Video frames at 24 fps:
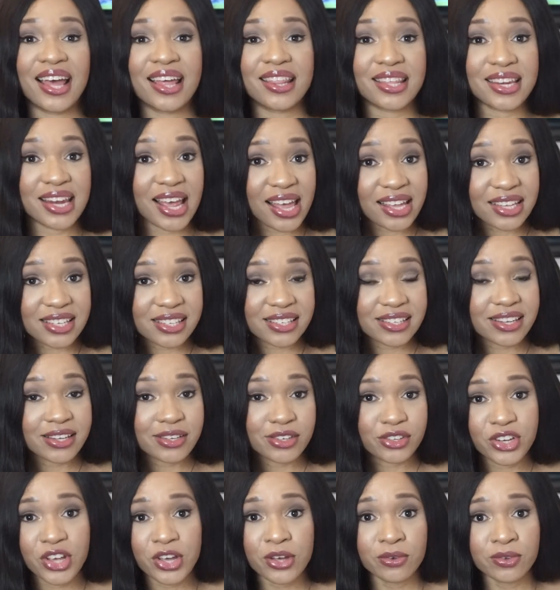The next,
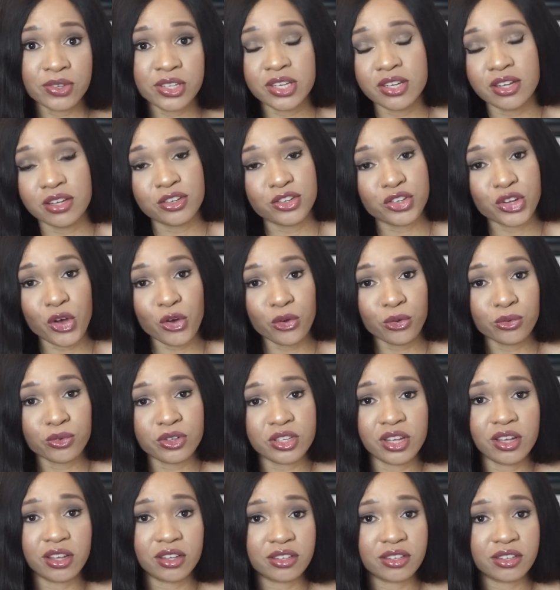don't